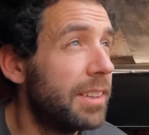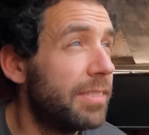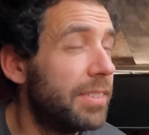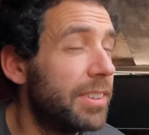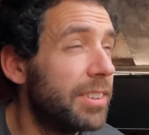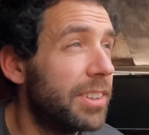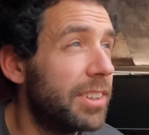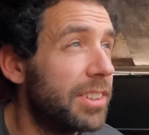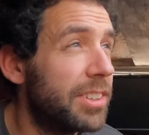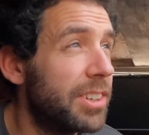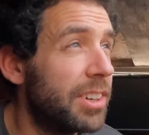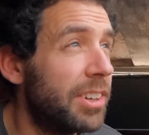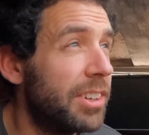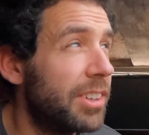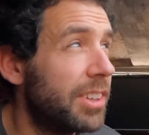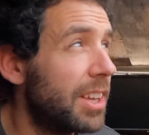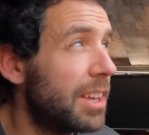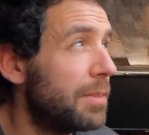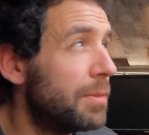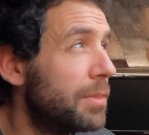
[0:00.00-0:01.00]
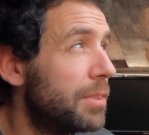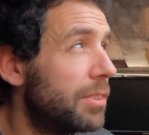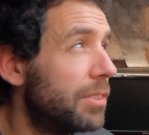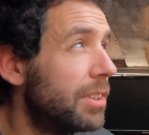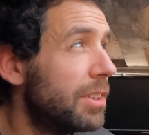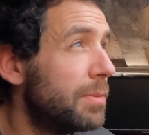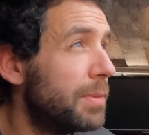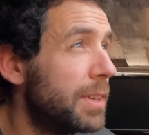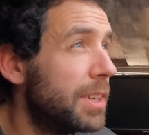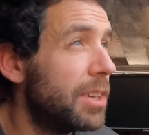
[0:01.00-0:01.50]
feels like the guy who came to
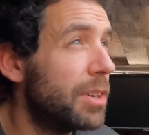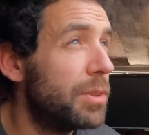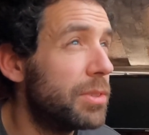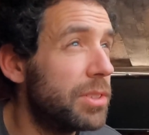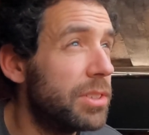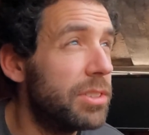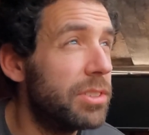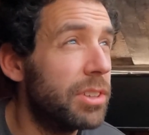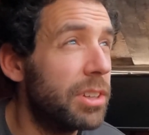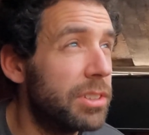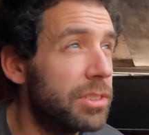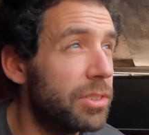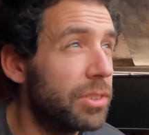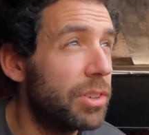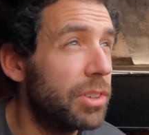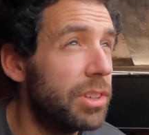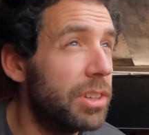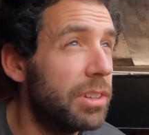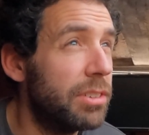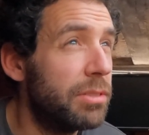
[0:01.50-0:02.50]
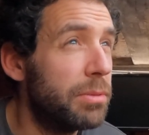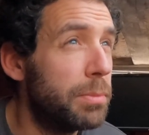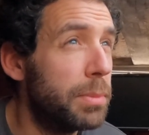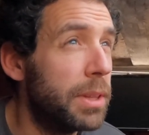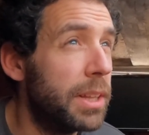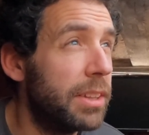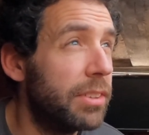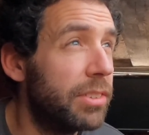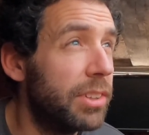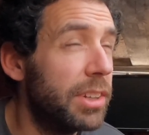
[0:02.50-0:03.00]
see me knows the design's not good enough,
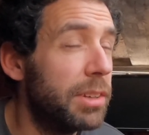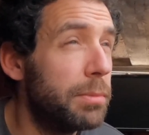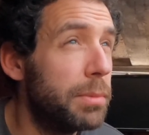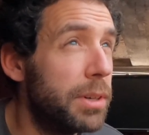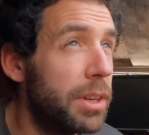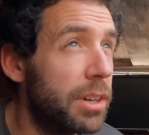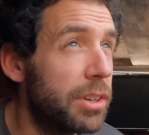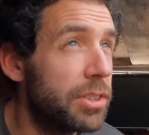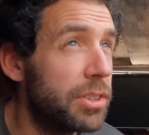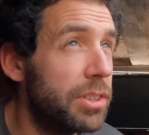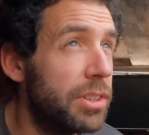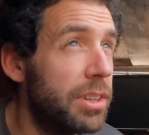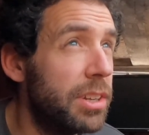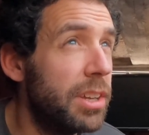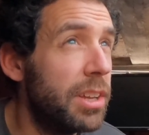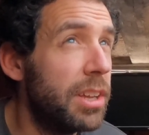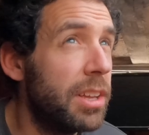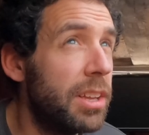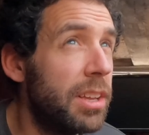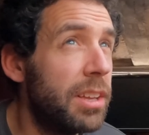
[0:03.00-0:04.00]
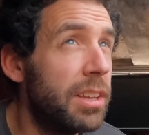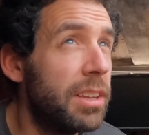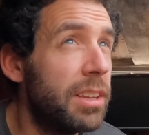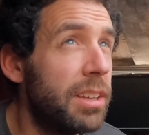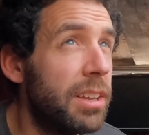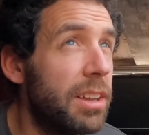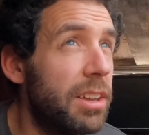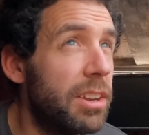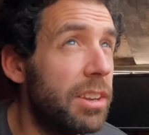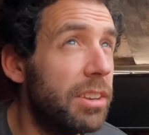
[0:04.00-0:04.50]
but they're still in production,
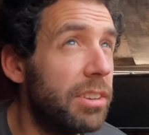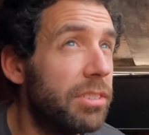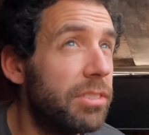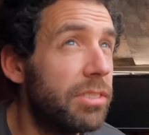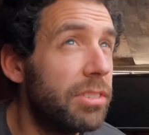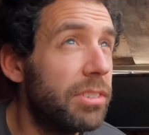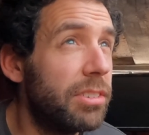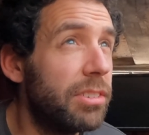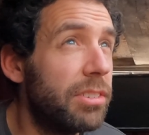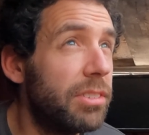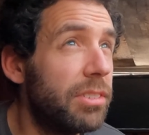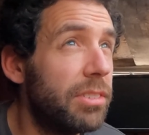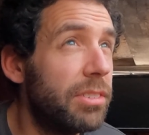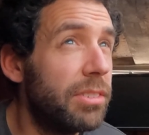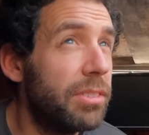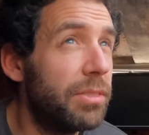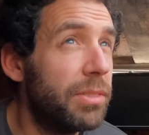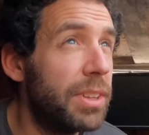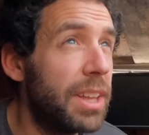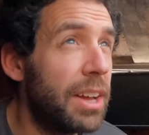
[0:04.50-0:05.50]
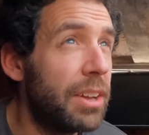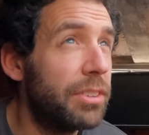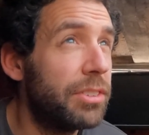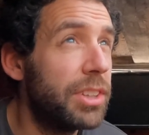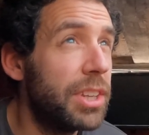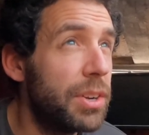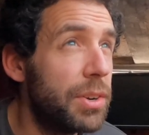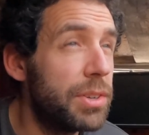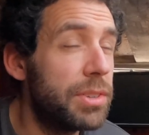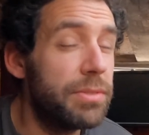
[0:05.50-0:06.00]
and it's without
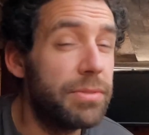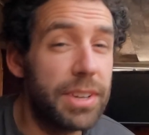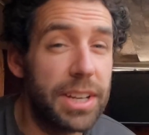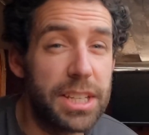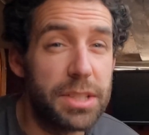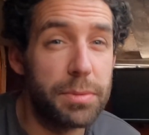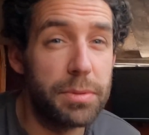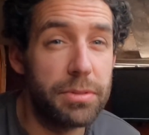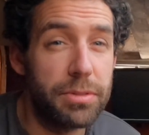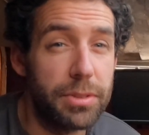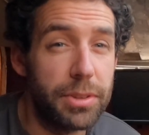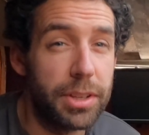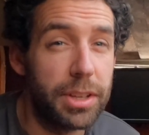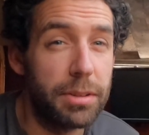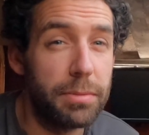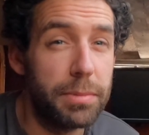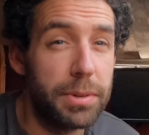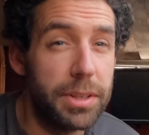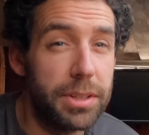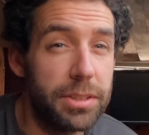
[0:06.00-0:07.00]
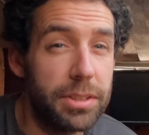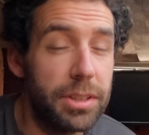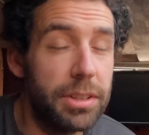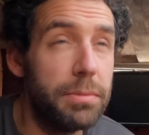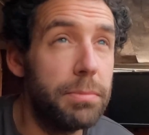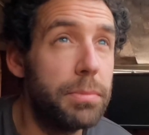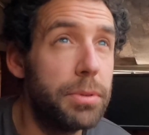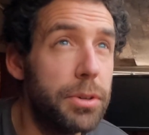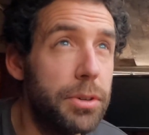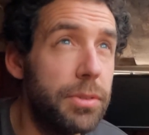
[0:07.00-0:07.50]
serious investment from the company to
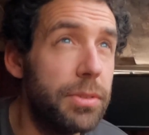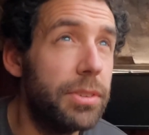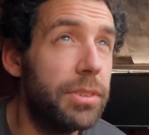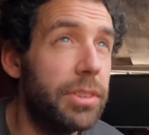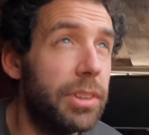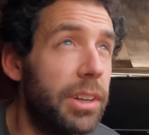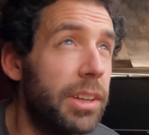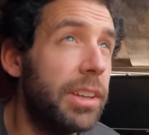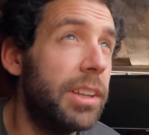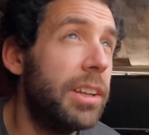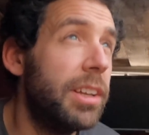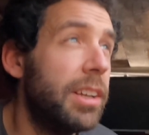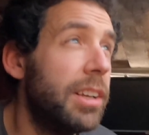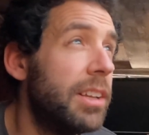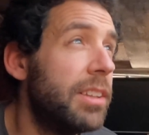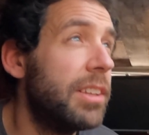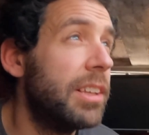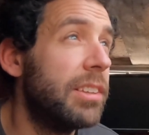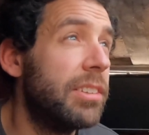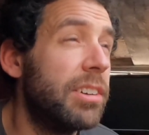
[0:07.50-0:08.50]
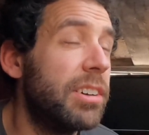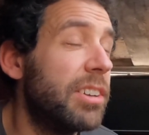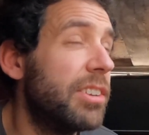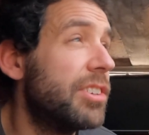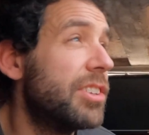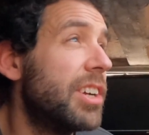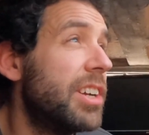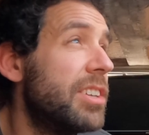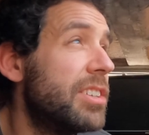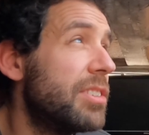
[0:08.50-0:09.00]
improve the design, things aren't going
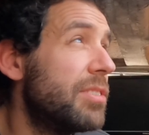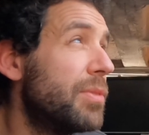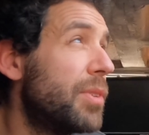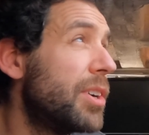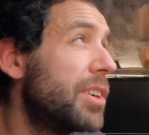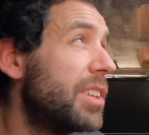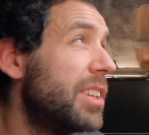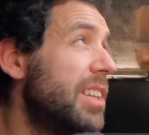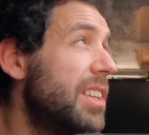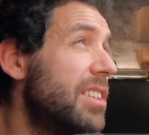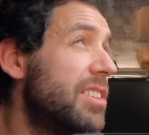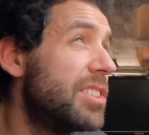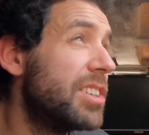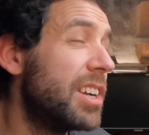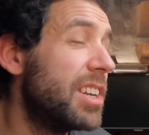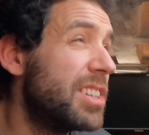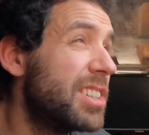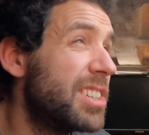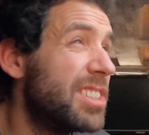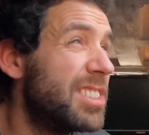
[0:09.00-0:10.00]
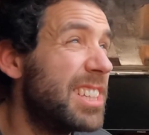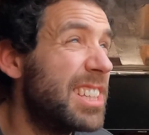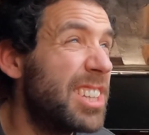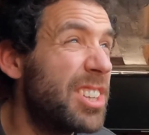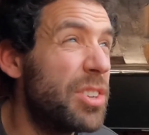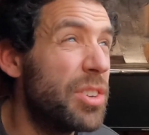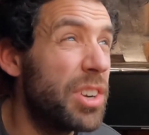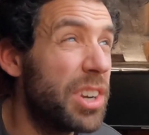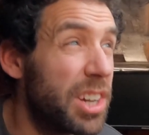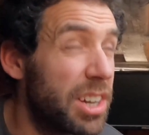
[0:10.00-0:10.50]
to change. And why do they need to change? Because they're
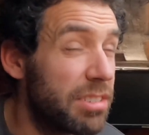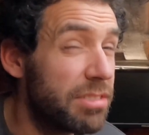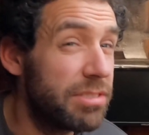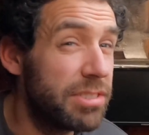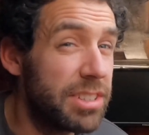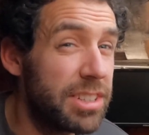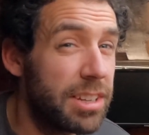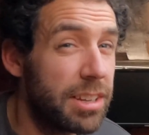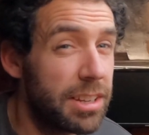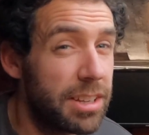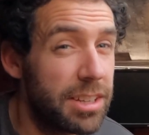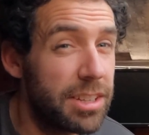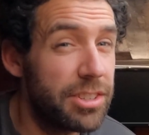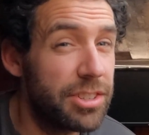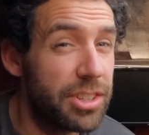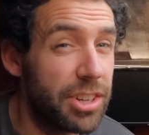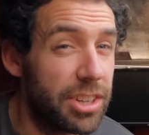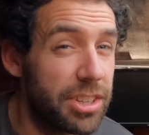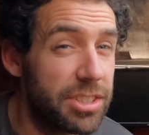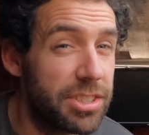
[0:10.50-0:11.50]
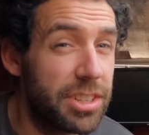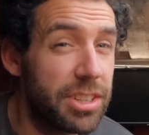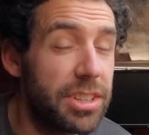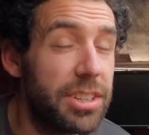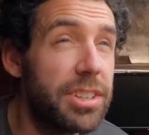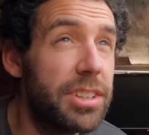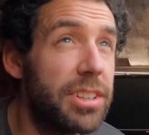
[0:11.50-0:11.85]
good enough. Just.